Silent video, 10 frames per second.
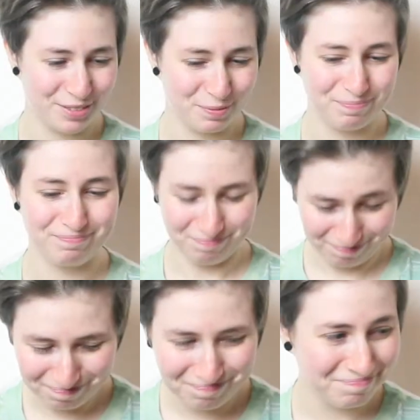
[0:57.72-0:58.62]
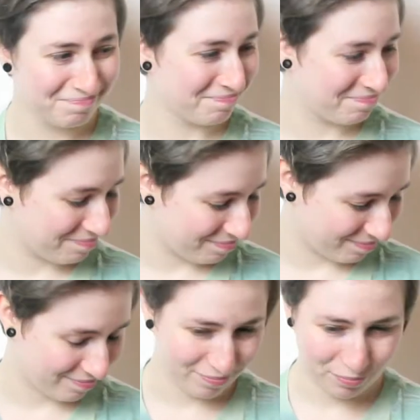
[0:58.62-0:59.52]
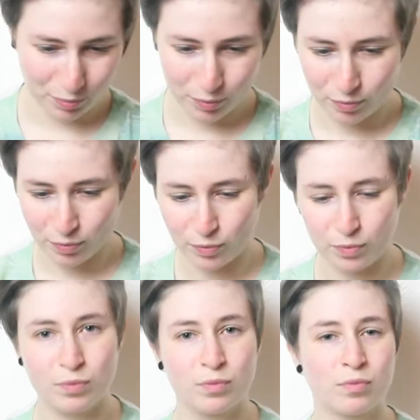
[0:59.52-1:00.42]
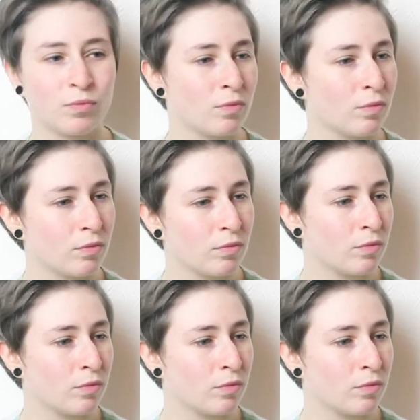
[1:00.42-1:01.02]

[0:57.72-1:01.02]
first, we're going to start off with the eyes. So